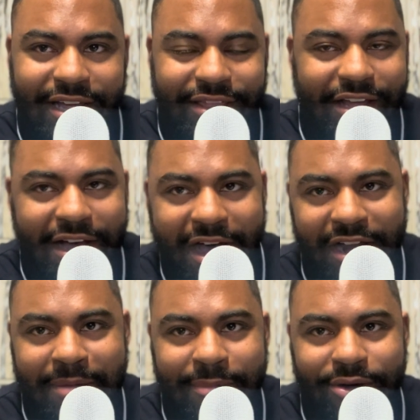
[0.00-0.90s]
the
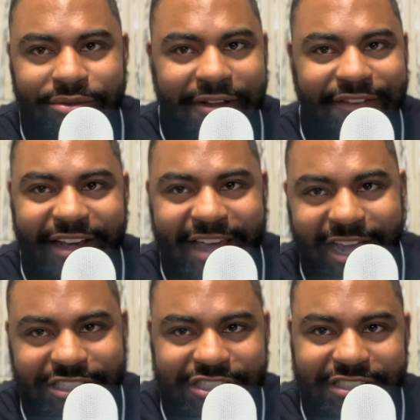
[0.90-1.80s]
honeymoon, the
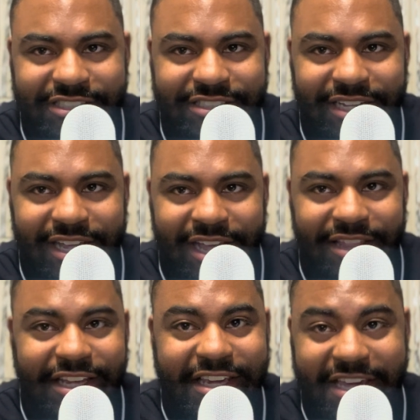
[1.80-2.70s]
vacations,
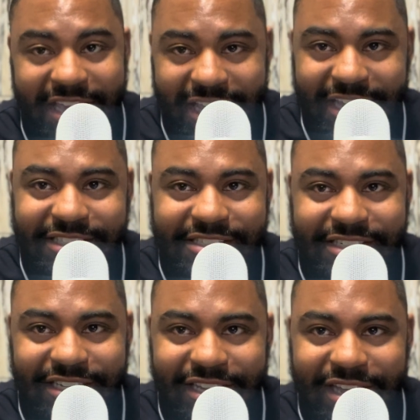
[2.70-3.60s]
the kids.